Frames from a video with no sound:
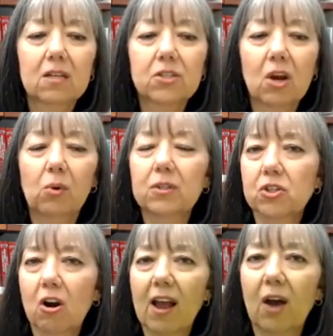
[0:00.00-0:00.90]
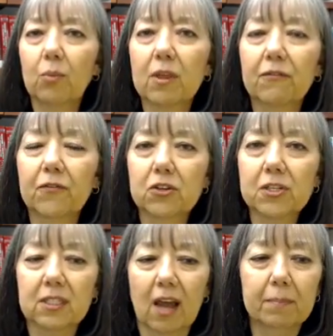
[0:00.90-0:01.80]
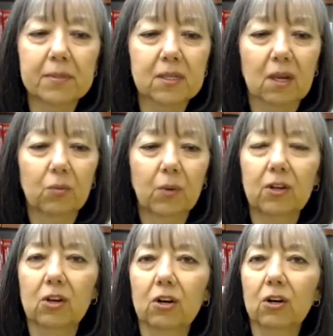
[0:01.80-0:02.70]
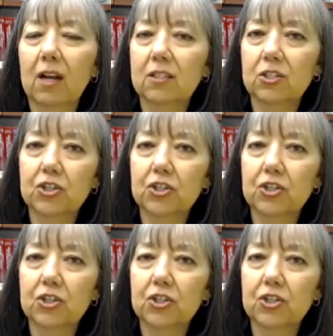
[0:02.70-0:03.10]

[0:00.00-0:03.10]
So we'll start out with first steps when you're